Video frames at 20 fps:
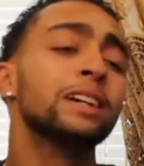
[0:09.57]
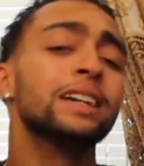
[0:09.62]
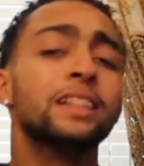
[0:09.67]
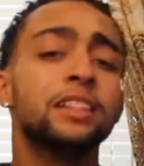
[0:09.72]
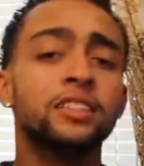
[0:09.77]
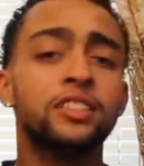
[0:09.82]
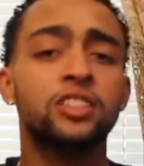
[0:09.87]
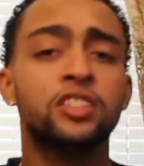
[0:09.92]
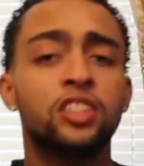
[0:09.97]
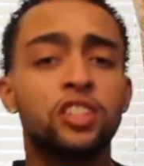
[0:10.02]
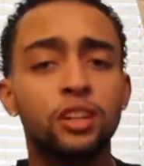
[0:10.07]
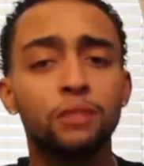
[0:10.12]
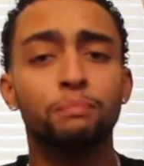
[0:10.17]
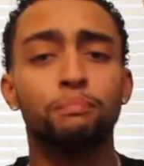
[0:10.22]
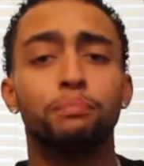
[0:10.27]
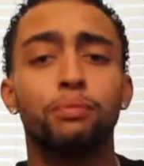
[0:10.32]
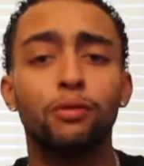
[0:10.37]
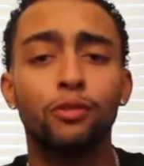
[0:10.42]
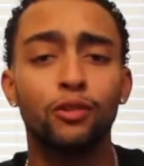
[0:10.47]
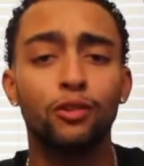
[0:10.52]
It's your
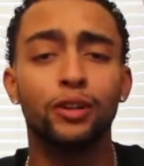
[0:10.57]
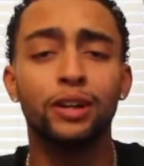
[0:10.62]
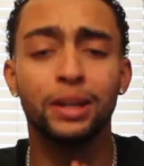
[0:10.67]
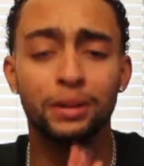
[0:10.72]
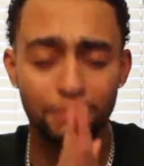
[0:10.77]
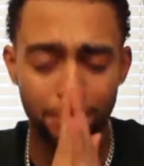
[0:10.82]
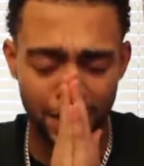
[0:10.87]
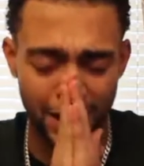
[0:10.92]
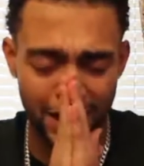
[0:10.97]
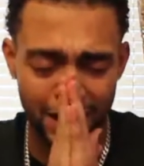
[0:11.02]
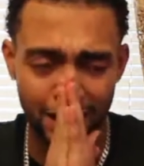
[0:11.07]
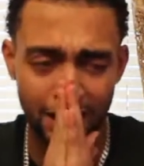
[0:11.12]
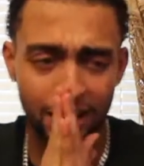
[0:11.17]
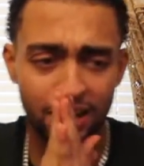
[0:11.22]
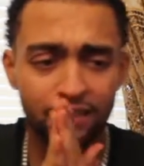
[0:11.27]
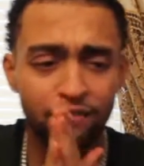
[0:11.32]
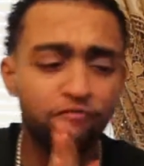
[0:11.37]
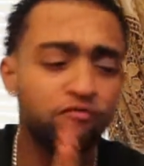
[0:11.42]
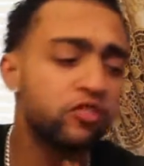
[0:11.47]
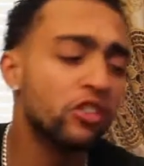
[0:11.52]
boy
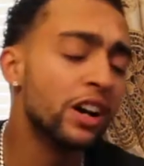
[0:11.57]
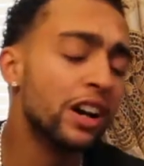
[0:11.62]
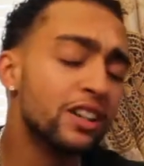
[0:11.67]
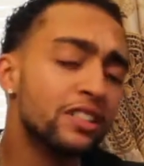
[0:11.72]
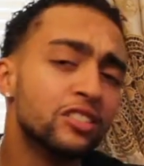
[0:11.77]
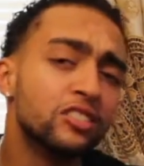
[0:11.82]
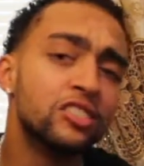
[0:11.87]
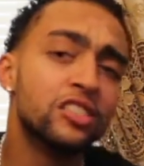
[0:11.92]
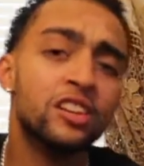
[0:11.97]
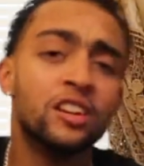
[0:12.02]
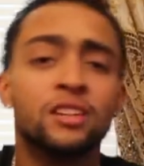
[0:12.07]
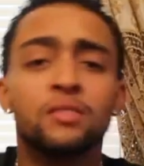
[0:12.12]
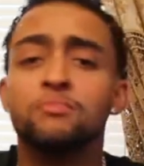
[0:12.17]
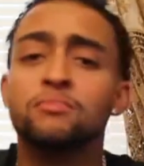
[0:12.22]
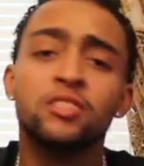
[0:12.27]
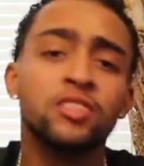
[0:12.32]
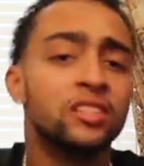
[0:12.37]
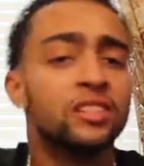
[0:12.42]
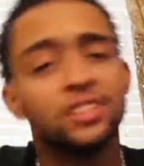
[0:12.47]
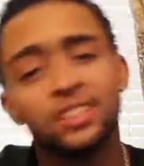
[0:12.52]
Manny Fresh
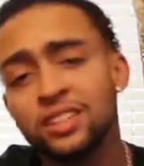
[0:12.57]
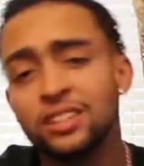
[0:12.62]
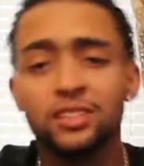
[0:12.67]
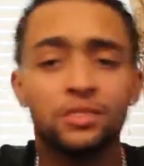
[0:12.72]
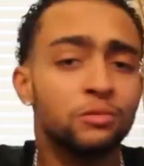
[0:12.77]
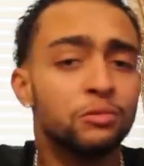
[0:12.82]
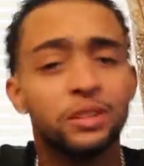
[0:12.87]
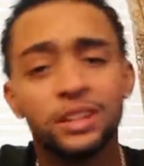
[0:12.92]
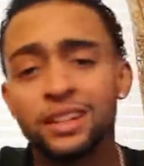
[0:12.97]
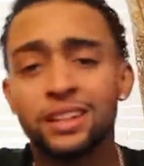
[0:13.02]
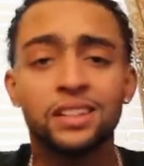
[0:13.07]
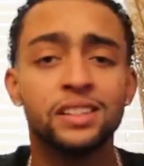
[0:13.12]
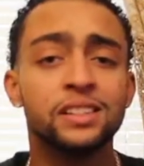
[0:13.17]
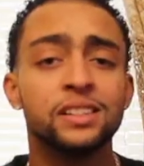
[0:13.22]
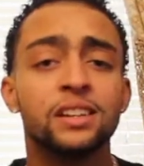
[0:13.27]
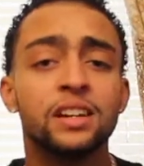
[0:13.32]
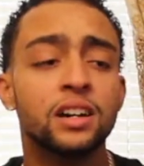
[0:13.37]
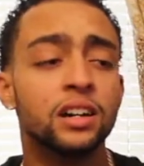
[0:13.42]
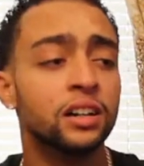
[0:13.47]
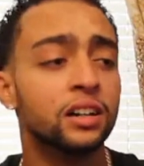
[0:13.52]
coming in with
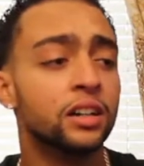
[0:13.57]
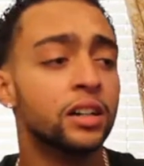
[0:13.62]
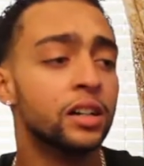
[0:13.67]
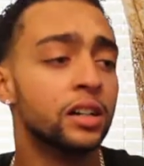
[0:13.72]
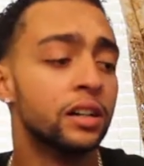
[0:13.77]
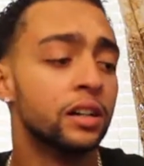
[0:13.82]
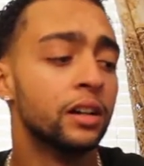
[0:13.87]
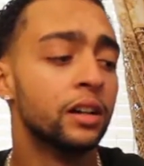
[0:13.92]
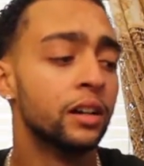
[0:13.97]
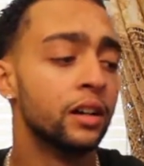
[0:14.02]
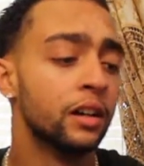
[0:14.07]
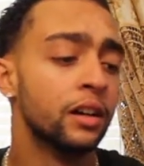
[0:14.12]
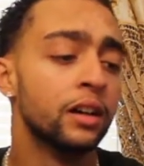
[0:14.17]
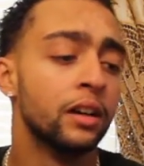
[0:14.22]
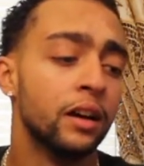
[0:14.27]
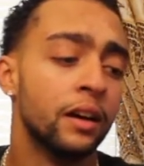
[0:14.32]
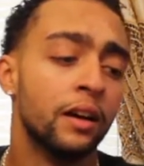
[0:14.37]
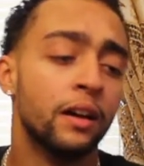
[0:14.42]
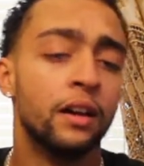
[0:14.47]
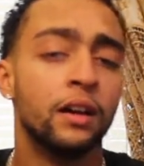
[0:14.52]
another
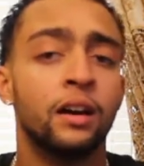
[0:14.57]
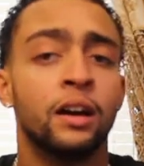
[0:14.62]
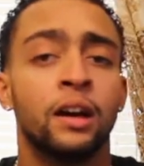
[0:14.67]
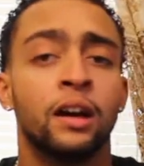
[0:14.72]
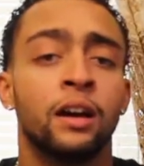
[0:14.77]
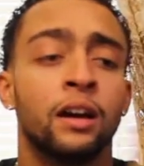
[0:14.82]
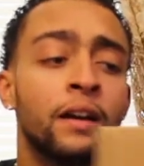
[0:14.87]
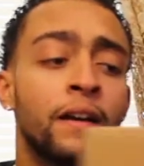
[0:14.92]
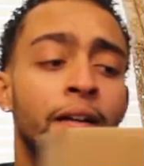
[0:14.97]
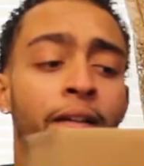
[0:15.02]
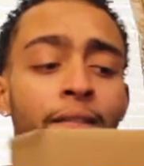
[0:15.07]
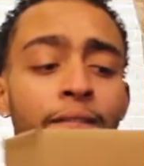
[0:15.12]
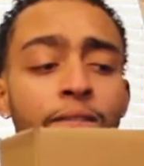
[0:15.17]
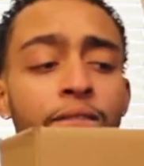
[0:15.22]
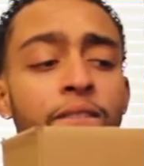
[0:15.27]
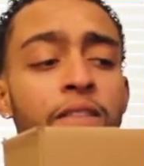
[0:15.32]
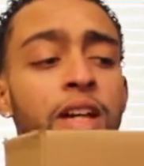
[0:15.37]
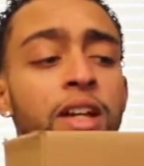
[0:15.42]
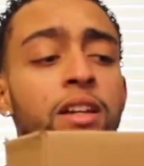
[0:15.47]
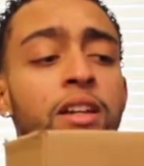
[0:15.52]

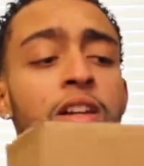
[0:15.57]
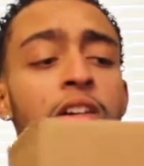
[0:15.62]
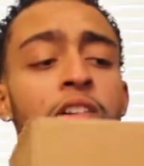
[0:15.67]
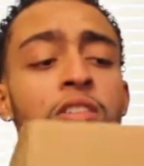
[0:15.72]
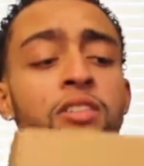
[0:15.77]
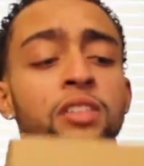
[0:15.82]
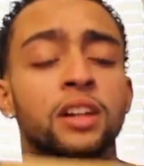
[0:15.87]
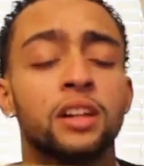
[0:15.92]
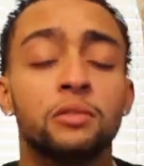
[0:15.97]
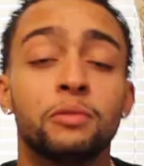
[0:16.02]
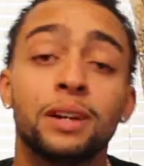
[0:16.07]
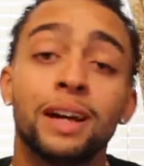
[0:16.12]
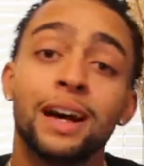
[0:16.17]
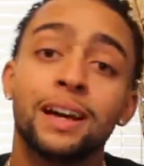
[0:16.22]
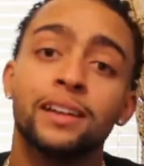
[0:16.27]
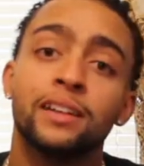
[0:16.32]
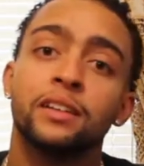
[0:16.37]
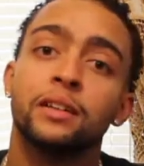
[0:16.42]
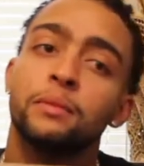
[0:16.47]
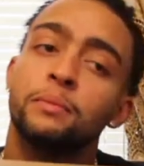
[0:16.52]
video. Today we
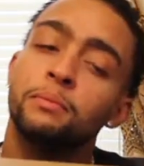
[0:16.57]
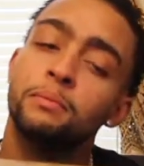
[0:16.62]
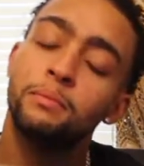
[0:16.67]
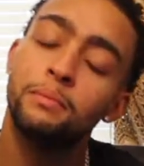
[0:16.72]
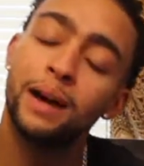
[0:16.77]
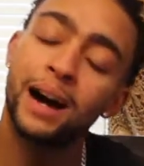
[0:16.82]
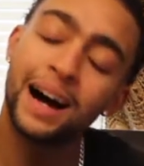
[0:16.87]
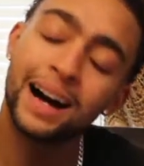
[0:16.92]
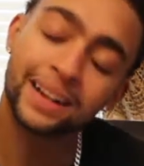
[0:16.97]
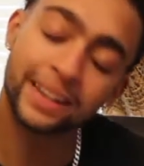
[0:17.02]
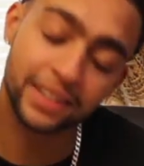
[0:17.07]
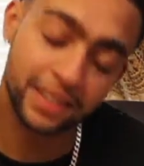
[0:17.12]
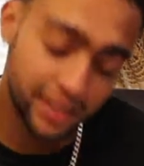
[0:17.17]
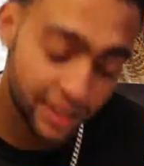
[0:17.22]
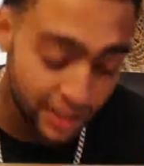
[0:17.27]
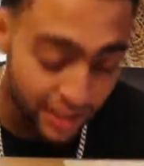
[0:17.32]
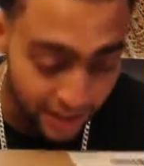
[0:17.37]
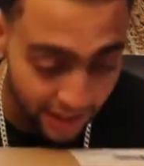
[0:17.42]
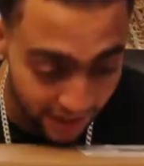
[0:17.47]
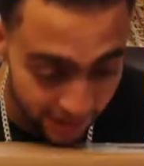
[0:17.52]
got an
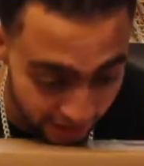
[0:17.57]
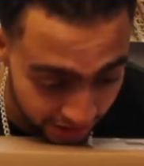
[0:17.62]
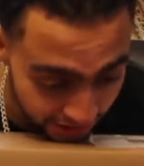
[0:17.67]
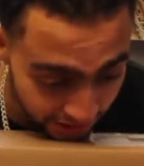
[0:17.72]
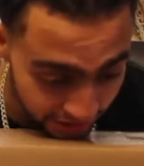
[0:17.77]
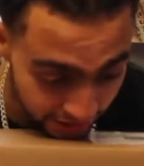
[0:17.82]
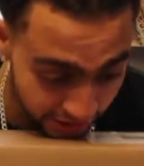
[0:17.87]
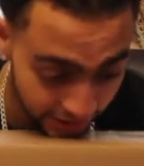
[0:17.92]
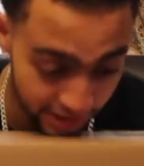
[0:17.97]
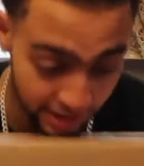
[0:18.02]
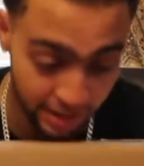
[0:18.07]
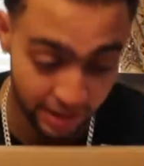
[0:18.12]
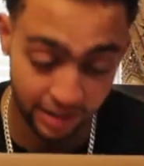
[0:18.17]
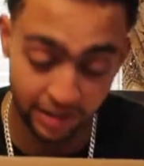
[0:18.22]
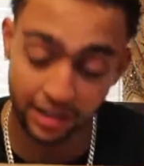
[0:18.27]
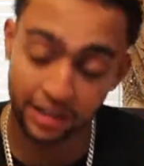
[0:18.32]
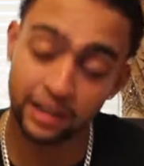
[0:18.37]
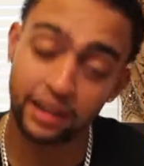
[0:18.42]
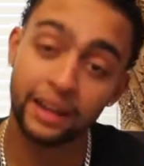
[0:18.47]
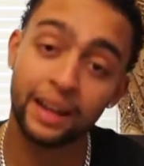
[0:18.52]

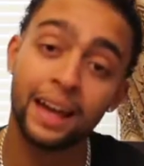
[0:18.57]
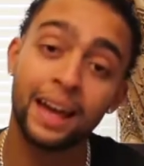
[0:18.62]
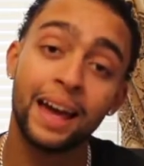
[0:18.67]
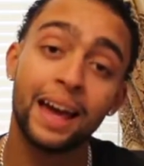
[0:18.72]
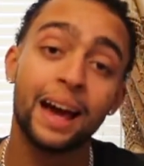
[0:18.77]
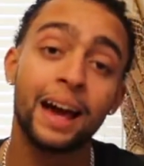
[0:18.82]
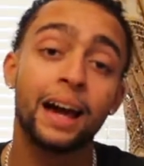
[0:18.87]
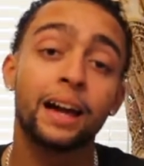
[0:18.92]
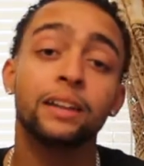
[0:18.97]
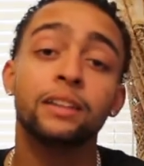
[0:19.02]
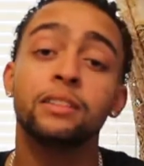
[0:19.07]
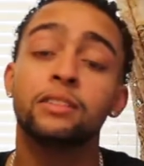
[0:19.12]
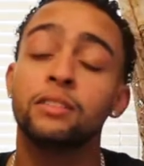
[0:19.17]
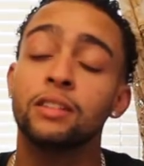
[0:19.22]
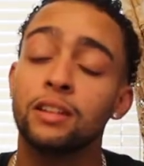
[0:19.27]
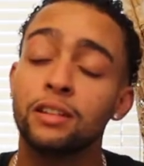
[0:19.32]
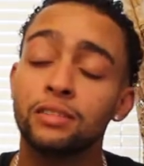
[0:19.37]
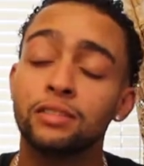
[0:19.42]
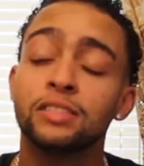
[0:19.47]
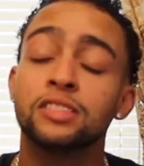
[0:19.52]
unboxing. And you
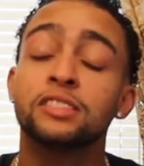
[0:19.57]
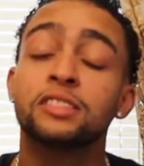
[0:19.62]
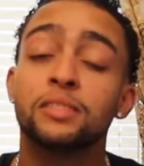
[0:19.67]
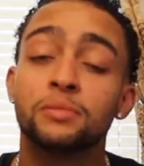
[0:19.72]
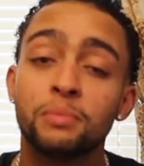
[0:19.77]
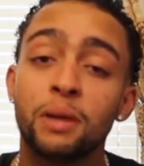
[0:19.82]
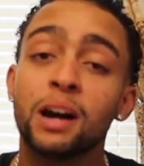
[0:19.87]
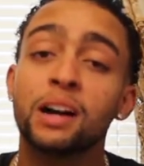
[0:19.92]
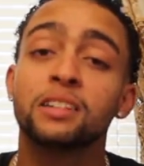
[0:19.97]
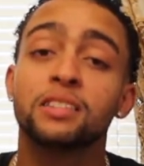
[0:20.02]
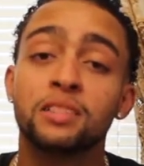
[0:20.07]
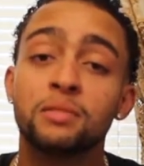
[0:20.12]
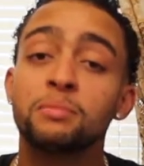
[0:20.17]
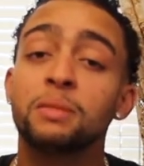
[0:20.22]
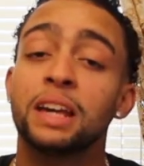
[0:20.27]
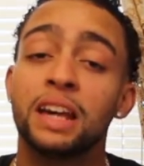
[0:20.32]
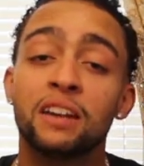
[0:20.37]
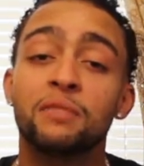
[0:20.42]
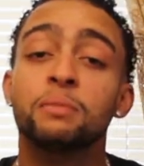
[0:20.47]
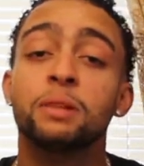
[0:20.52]
know, this unboxing
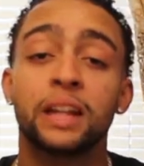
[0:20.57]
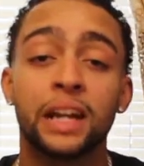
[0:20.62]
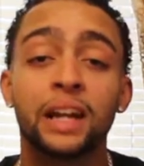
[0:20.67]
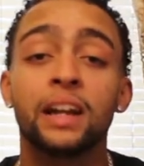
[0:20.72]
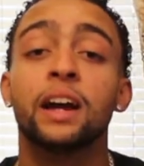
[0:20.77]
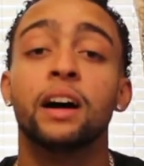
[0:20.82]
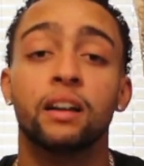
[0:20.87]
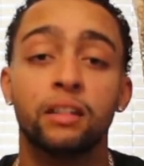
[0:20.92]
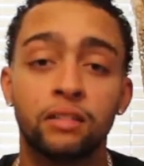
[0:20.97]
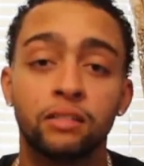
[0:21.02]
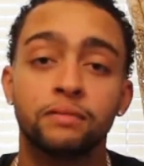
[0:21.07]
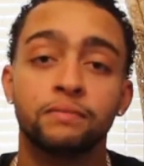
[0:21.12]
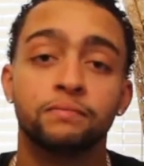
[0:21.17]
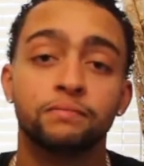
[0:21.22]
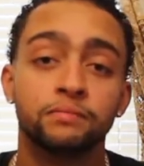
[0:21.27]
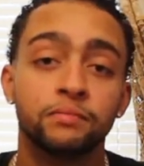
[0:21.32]
may have been an L.